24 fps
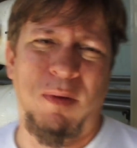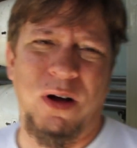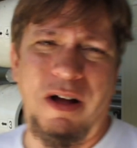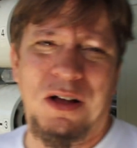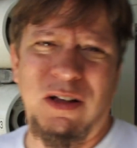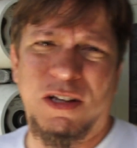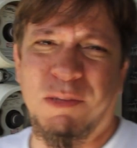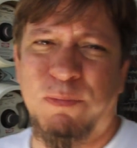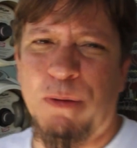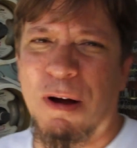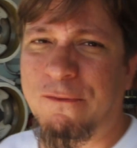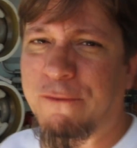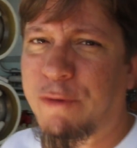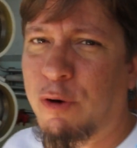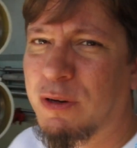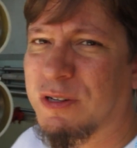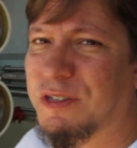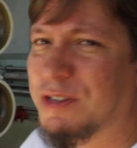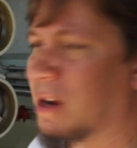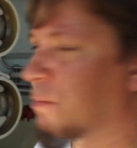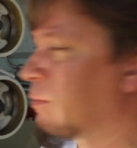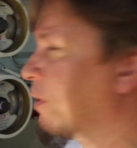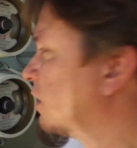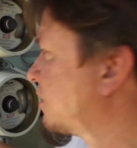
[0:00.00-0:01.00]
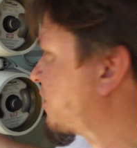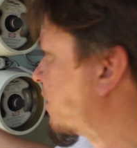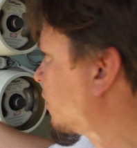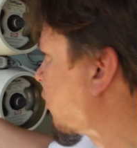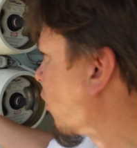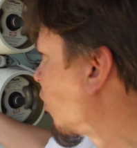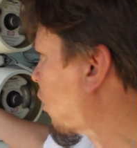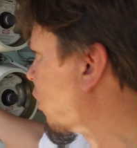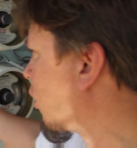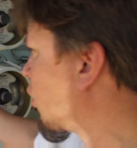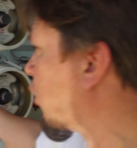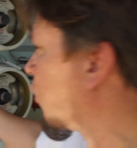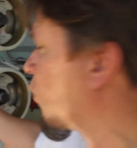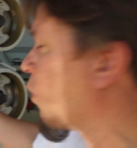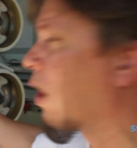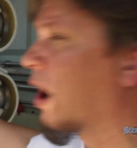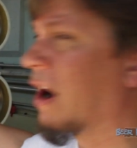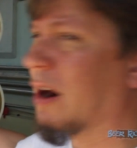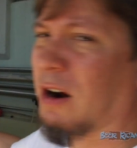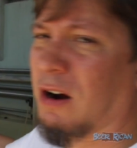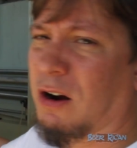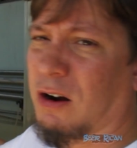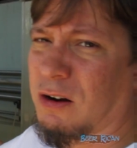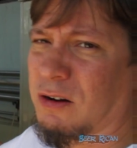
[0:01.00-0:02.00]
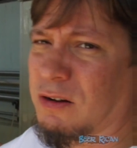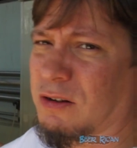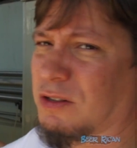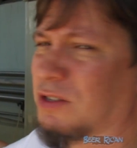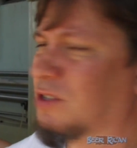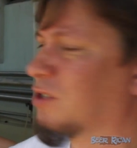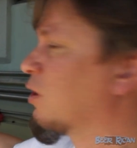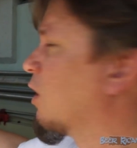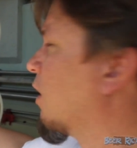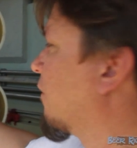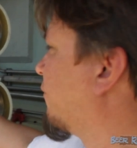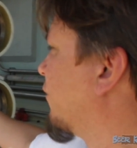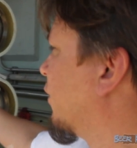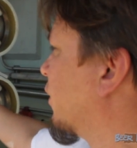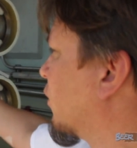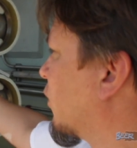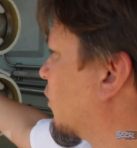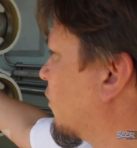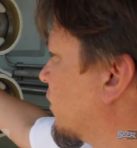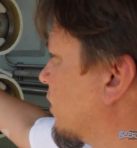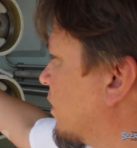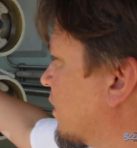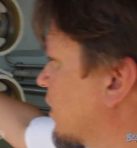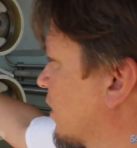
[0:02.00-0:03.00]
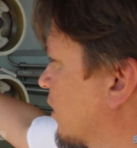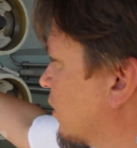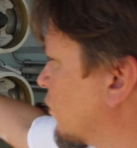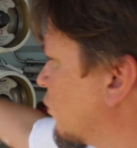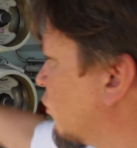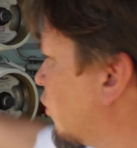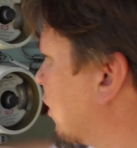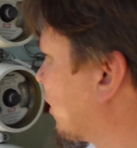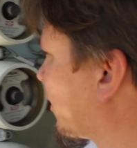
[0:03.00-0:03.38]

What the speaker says: it's my first time using RO water. So if you look,